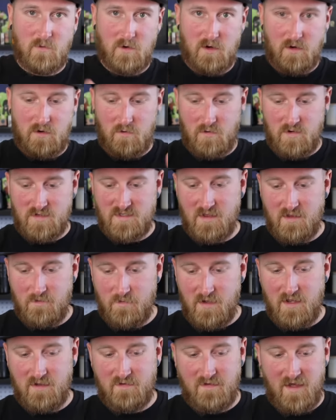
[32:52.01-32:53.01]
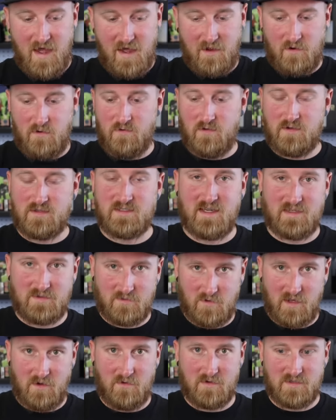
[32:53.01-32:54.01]
Workhorse and the Mini Tac Horse, that's
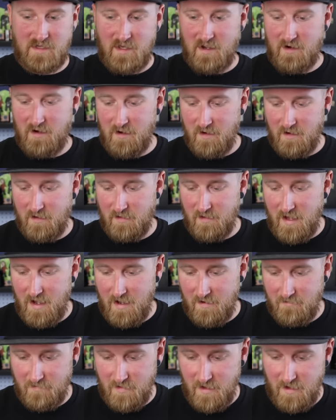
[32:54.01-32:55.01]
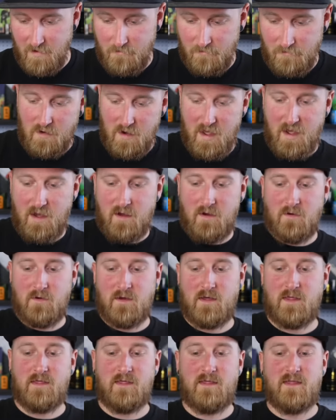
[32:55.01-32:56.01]
when I was carrying a lot of them.
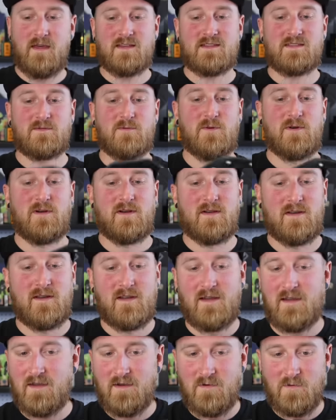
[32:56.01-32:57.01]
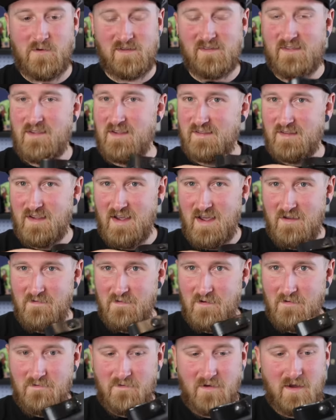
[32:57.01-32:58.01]
Now, this one was just kind of
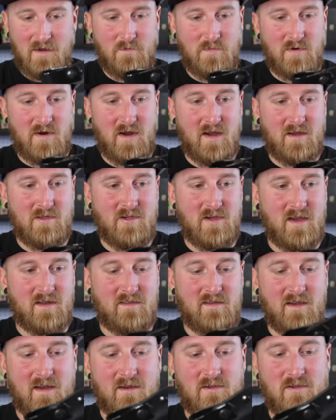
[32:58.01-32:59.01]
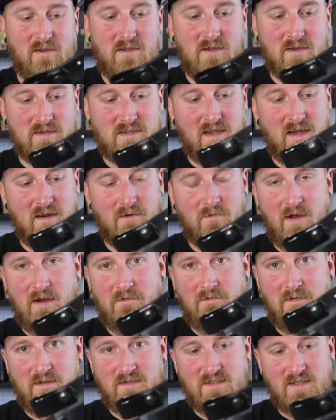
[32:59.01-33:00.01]
a fun project. I actually just kind of
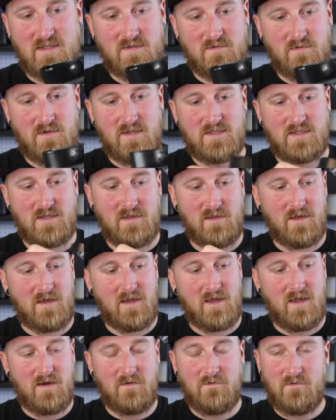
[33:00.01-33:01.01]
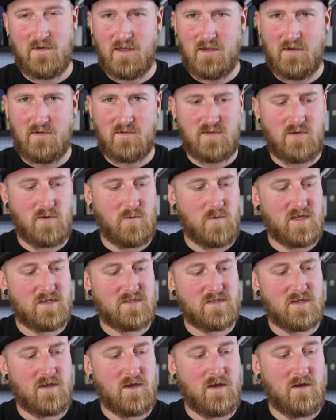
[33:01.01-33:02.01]
referenced this recently in a video 2
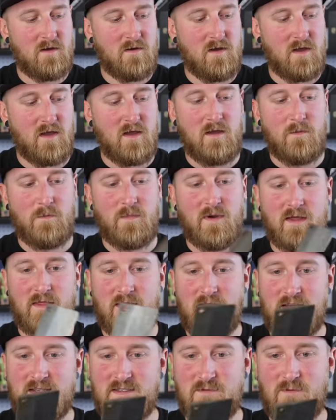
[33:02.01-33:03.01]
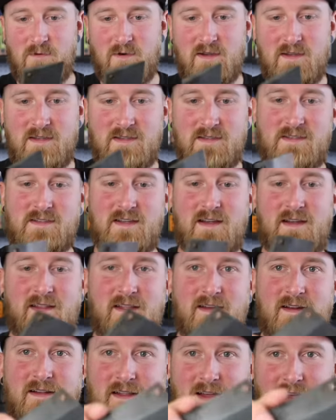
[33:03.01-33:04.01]
weeks ago, but this was a
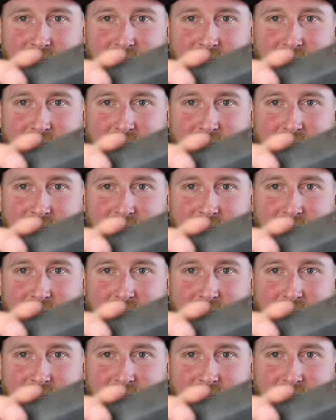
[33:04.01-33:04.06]
little